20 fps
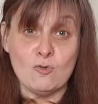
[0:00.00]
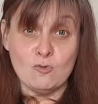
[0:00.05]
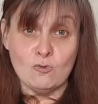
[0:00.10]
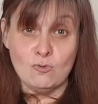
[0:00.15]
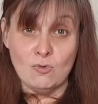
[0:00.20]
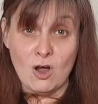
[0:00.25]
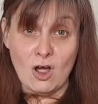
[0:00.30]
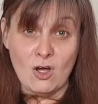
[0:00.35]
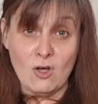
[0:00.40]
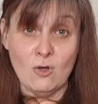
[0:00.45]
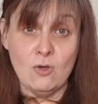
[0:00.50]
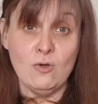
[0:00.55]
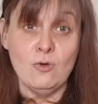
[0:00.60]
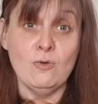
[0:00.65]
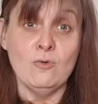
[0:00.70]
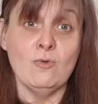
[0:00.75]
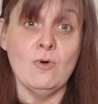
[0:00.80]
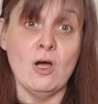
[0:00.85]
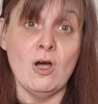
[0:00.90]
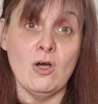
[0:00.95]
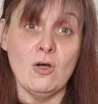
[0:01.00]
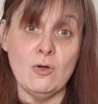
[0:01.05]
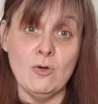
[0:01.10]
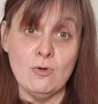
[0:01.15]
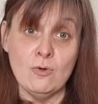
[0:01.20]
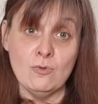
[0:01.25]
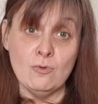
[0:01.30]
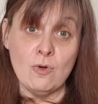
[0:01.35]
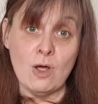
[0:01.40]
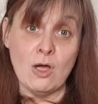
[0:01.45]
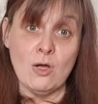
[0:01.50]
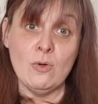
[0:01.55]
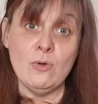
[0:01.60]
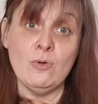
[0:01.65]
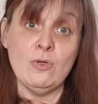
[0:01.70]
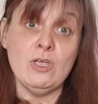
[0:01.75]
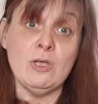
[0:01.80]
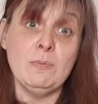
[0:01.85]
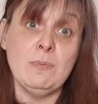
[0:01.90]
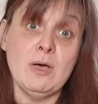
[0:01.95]
Row, row, row
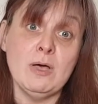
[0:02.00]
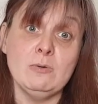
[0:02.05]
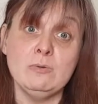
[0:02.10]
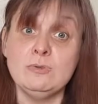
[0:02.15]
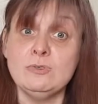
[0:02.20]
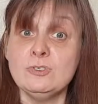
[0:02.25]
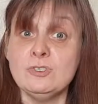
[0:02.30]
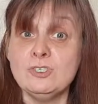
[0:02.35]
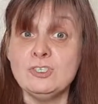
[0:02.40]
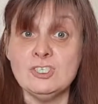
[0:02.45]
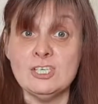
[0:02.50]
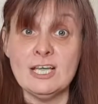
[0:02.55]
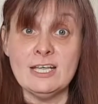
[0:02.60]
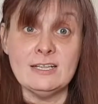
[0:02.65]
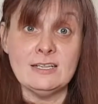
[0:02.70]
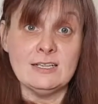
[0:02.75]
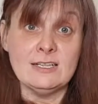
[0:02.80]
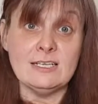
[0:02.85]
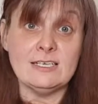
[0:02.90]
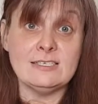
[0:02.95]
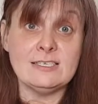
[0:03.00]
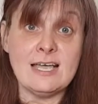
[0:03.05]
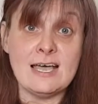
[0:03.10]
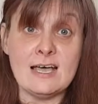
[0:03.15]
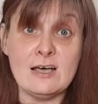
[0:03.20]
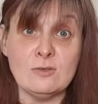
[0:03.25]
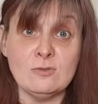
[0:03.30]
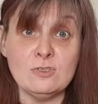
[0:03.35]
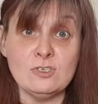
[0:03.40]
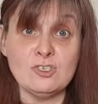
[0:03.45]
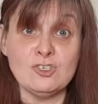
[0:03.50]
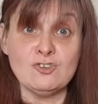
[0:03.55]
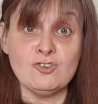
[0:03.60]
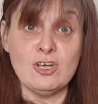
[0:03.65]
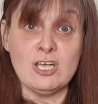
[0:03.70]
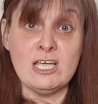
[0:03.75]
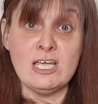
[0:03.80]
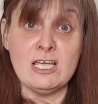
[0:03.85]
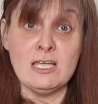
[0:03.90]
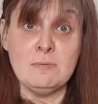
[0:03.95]
your boat gently down the
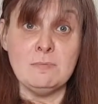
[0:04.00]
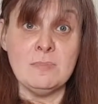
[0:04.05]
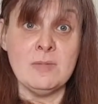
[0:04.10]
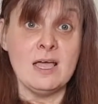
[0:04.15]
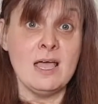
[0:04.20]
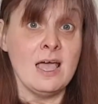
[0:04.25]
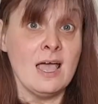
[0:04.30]
stream,